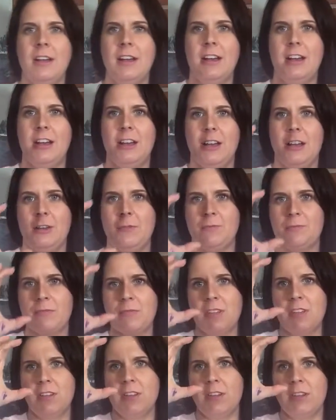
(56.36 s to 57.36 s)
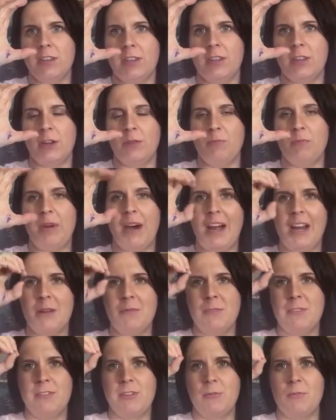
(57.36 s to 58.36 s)
um, the bottom
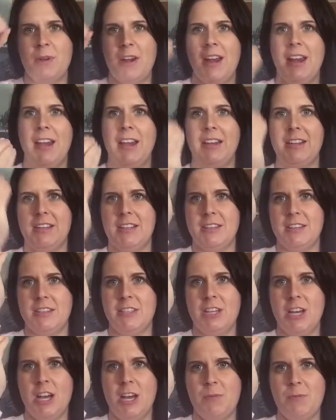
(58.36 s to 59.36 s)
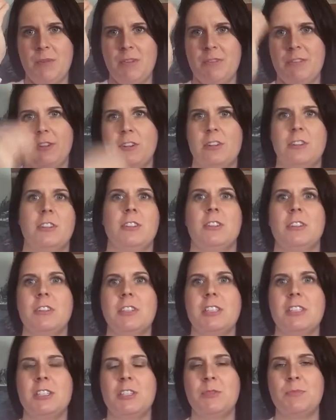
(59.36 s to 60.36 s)
of your brain and the top of your
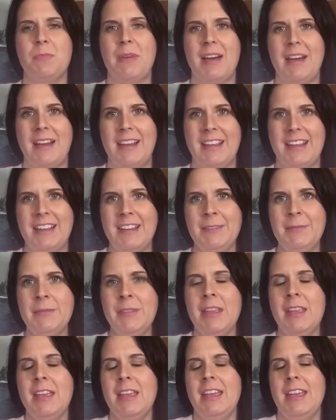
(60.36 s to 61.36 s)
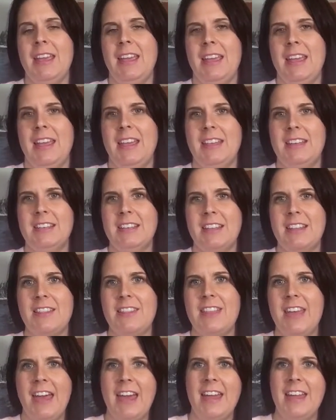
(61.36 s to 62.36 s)
spine. And
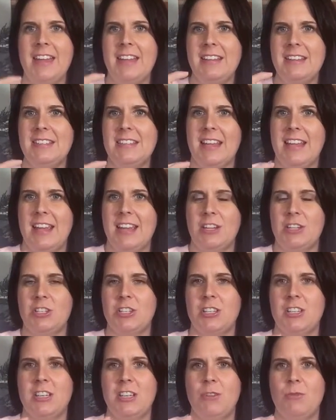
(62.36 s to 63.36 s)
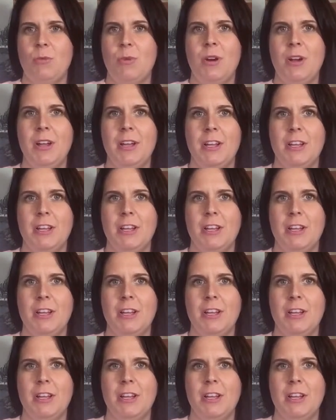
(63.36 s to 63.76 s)
that is actually what